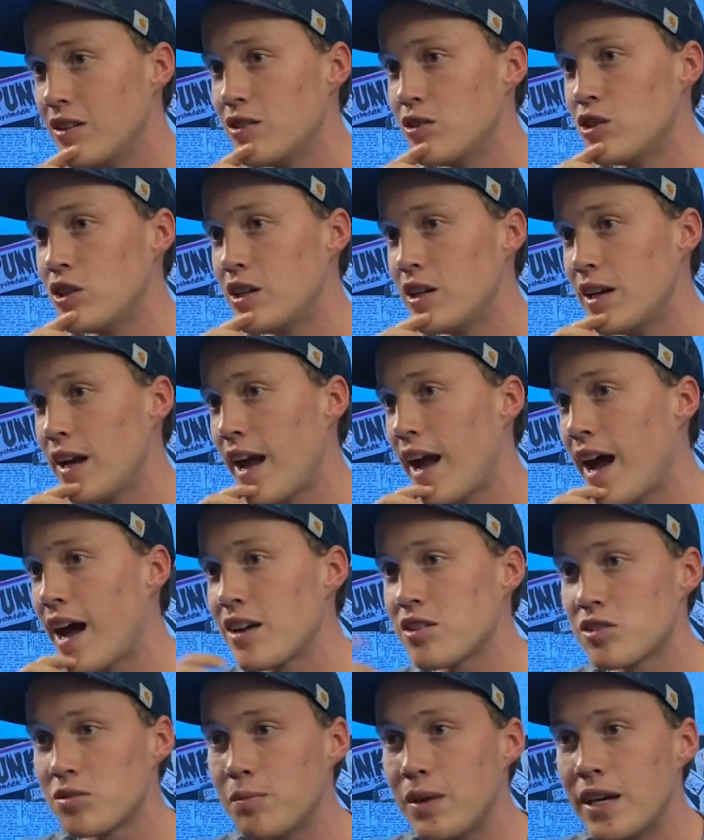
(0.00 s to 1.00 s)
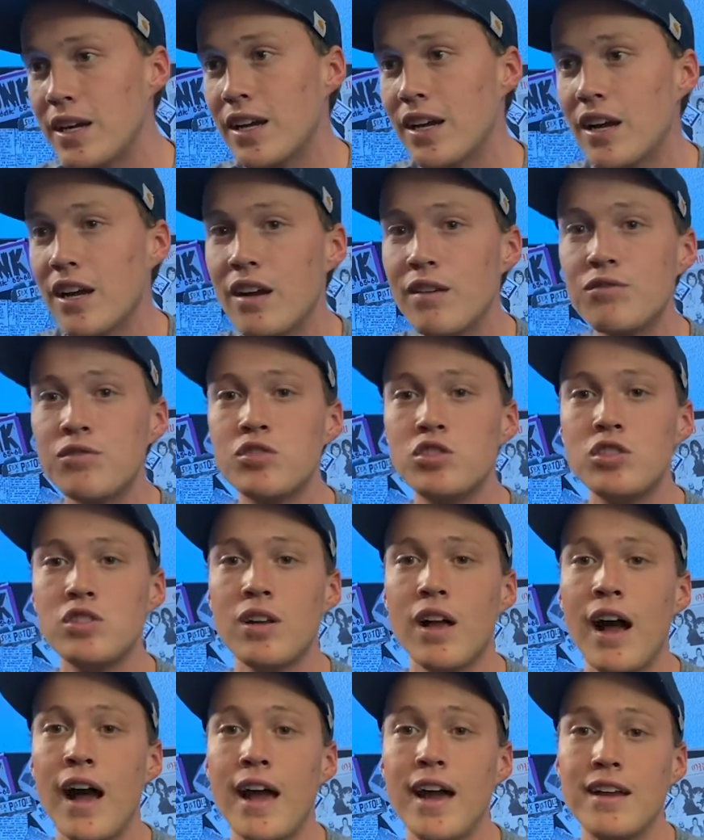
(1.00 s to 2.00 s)
she asked me if
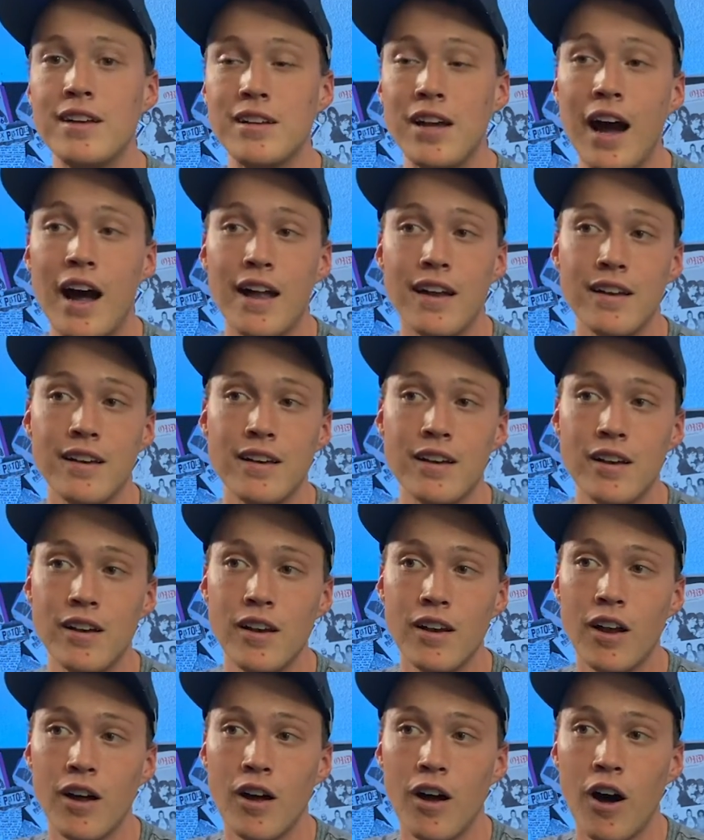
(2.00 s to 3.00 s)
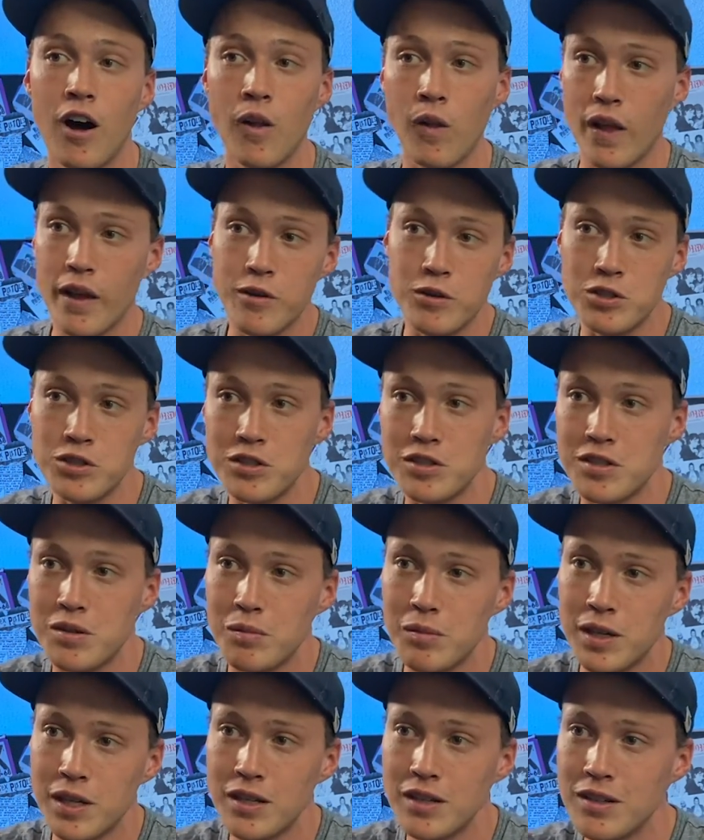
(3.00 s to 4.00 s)
I had gotten a letter she
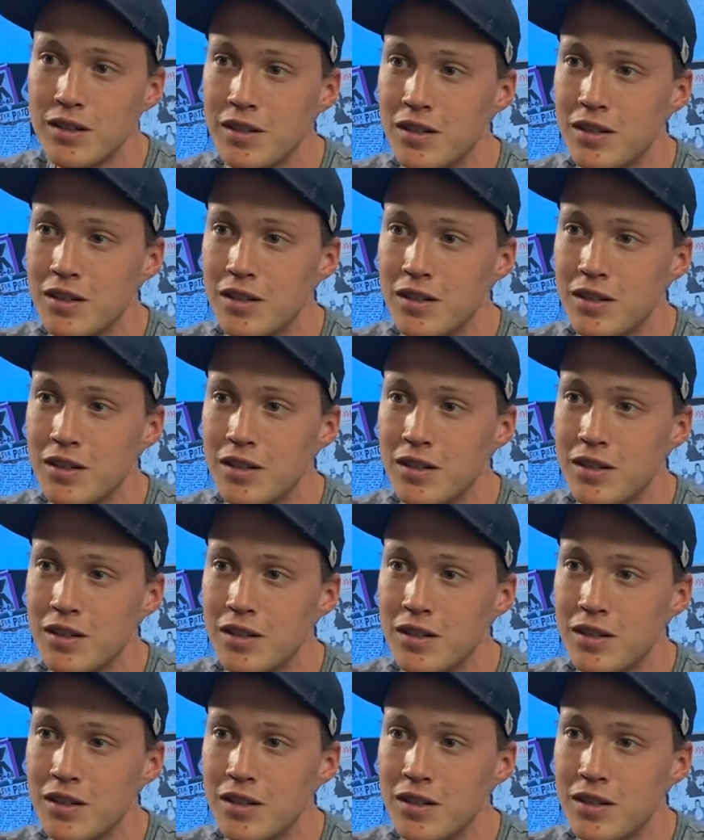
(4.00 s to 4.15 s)
sent me.